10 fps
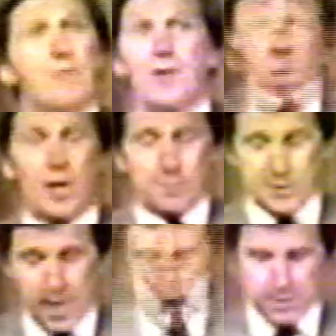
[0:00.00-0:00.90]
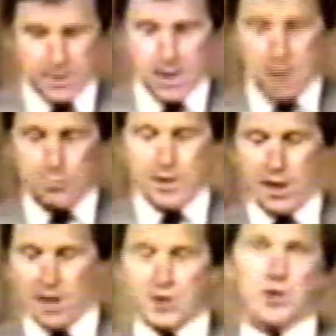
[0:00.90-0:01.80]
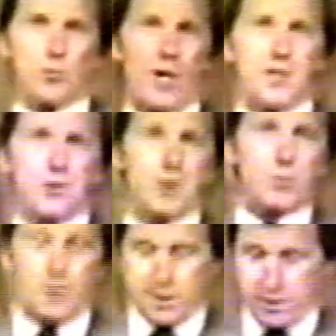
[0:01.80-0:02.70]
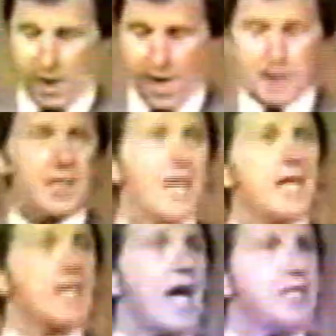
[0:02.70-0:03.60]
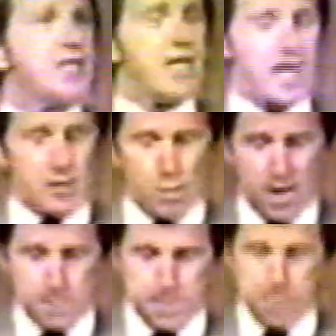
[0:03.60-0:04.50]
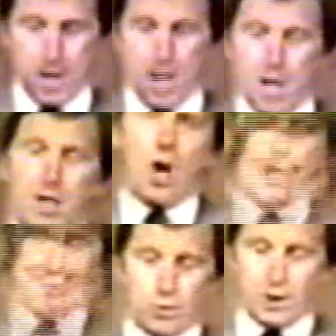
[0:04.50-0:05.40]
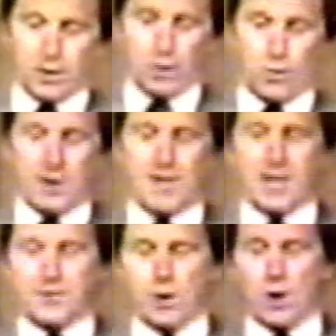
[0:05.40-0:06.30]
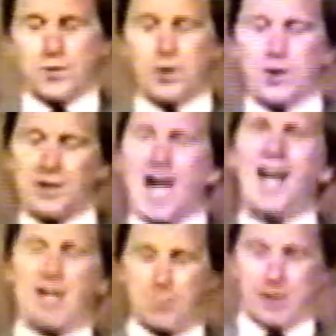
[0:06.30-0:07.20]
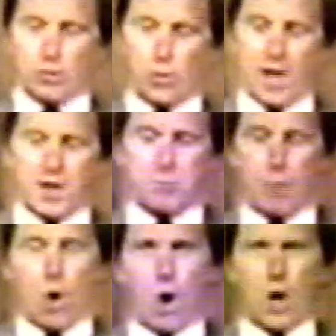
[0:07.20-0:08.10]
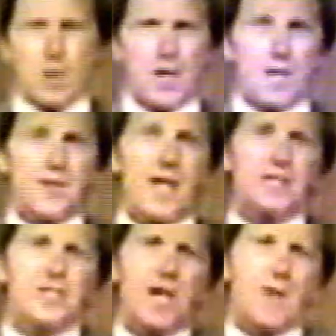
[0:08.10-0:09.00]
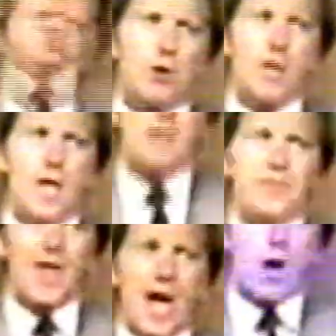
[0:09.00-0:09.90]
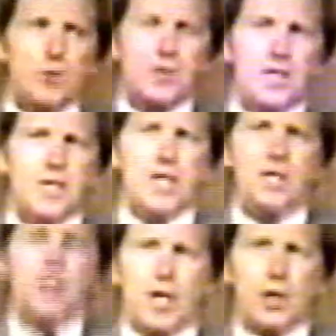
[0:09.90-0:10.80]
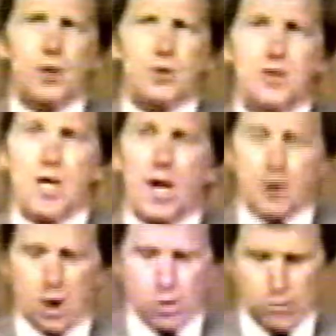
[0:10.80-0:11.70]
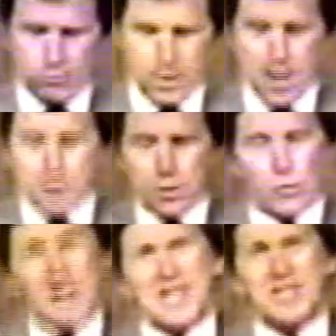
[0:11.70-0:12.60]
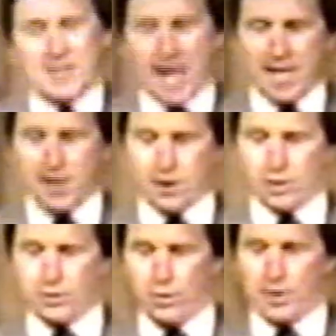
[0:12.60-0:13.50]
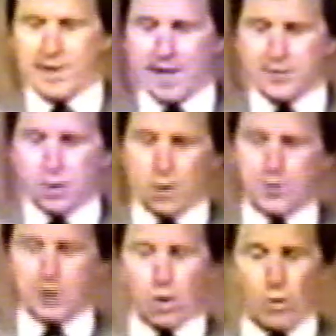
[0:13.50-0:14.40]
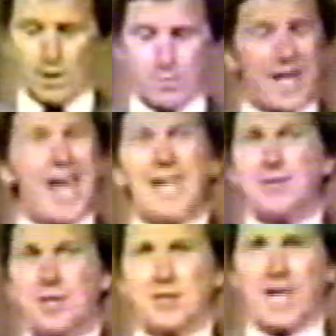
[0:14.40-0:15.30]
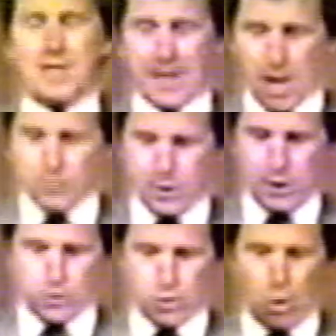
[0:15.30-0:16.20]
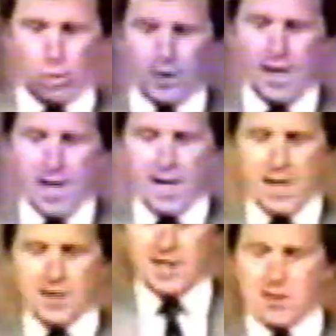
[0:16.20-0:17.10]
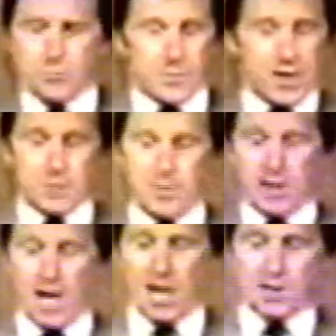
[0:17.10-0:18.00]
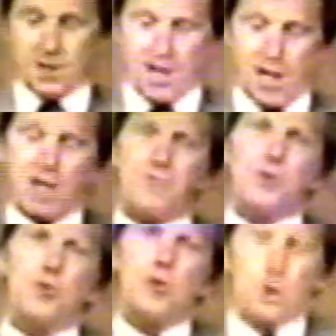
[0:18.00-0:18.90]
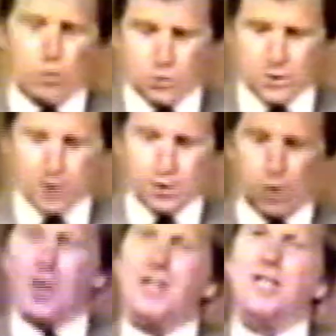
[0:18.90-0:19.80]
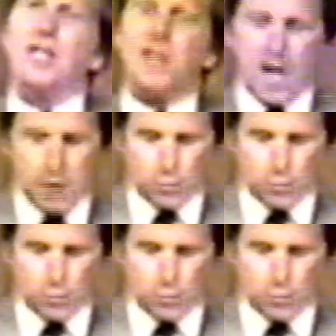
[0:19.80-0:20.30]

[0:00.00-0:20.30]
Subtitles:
very upset because his research was attacked in 1981. He also concluded that the Earth could not have been created more than several thousand years ago. The reason that he concluded that the Earth could only be 8 to 10,000 years old is because if you use the current decay